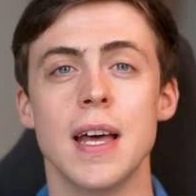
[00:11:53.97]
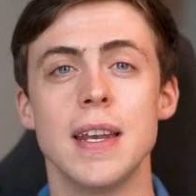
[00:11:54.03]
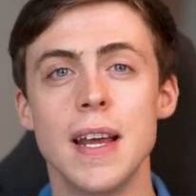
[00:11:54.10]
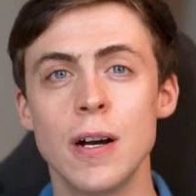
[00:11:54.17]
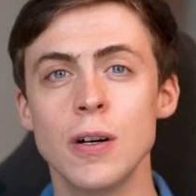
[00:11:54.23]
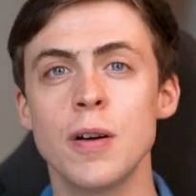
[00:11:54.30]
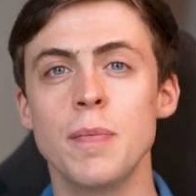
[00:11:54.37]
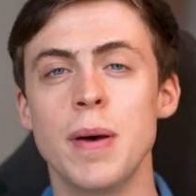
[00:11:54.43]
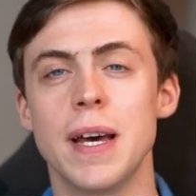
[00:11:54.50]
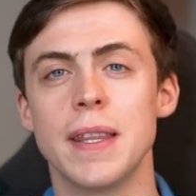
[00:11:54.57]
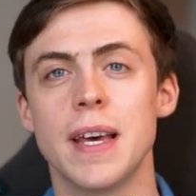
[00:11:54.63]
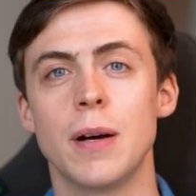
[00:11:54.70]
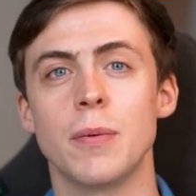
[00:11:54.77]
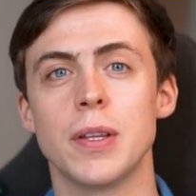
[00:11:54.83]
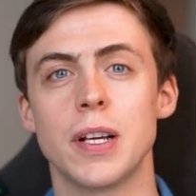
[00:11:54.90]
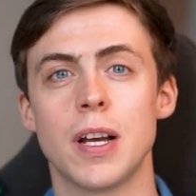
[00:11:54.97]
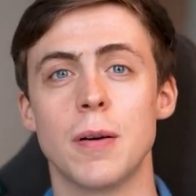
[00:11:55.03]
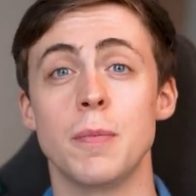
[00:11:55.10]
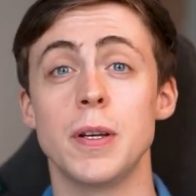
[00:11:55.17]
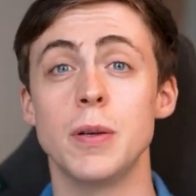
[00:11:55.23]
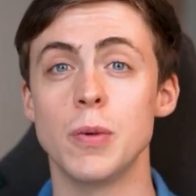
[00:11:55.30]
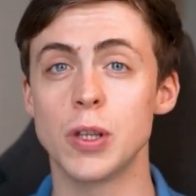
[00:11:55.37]
Now compare that with a
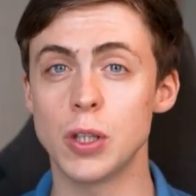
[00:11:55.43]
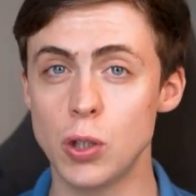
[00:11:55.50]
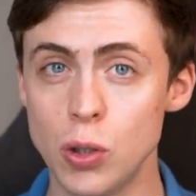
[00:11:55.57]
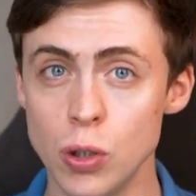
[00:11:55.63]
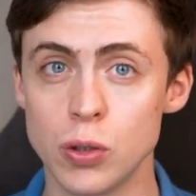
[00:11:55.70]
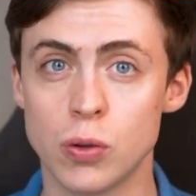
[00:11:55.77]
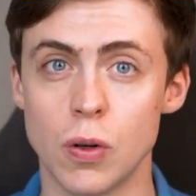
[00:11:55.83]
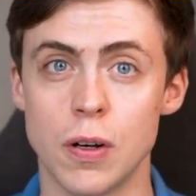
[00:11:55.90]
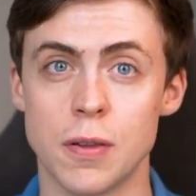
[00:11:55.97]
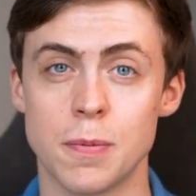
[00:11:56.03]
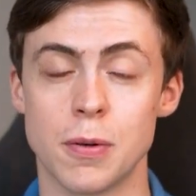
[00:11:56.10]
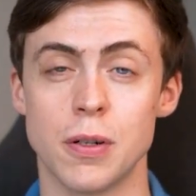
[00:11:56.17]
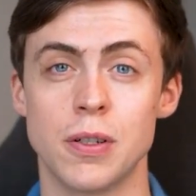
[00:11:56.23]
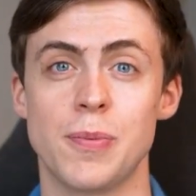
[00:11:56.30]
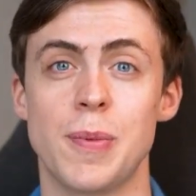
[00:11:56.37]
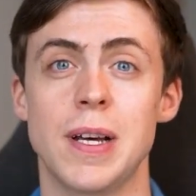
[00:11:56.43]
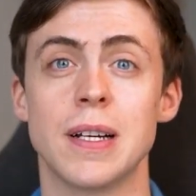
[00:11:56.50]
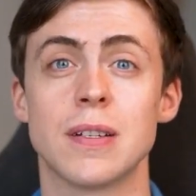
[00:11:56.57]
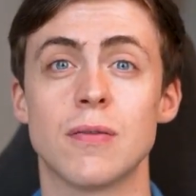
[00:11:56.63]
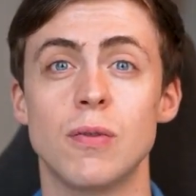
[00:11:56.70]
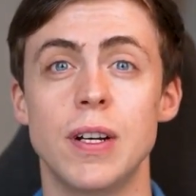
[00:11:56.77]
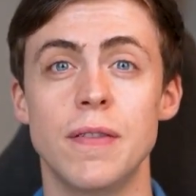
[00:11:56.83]
company with good growth
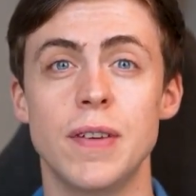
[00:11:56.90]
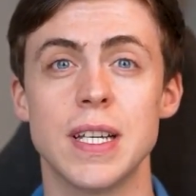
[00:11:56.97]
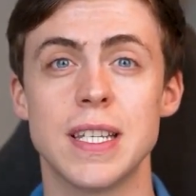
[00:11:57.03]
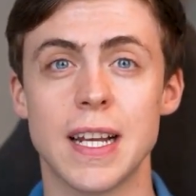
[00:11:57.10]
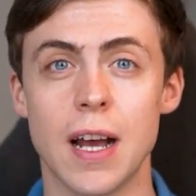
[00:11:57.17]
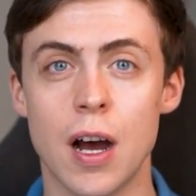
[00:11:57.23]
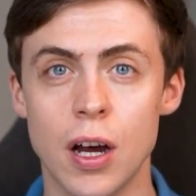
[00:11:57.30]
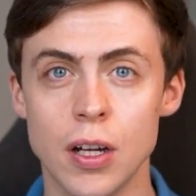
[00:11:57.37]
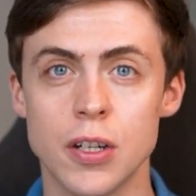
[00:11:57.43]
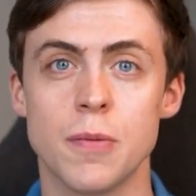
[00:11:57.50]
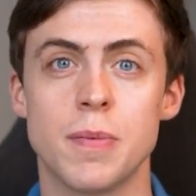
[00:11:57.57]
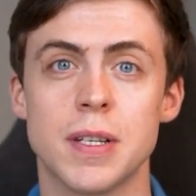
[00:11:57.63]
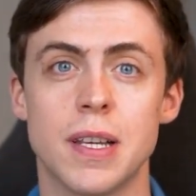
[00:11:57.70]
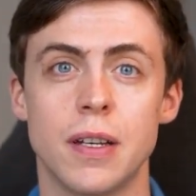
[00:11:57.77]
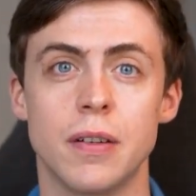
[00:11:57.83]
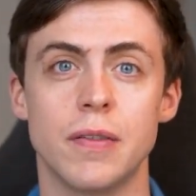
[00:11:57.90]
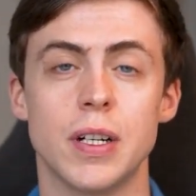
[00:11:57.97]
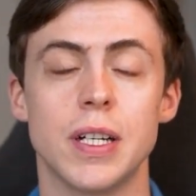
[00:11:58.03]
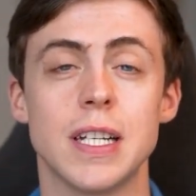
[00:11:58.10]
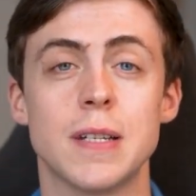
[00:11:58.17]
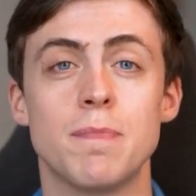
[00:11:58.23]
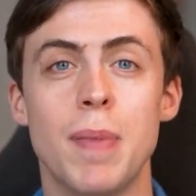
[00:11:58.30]
prospects, reinvesting 100% of
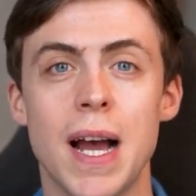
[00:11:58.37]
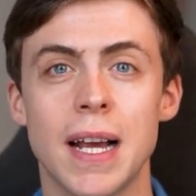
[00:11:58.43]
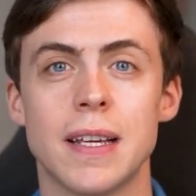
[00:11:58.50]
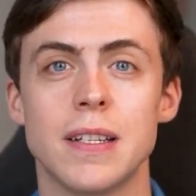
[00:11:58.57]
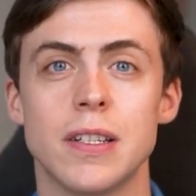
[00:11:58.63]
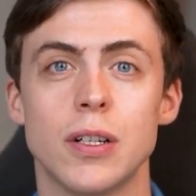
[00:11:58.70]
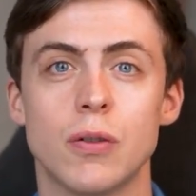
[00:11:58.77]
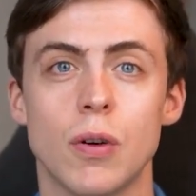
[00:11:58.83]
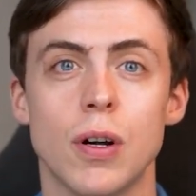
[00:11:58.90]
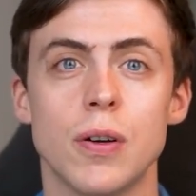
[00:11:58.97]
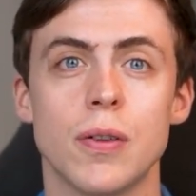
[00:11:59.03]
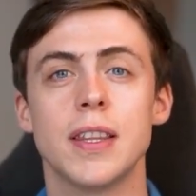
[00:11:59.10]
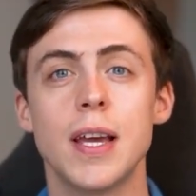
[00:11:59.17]
earnings back into growth.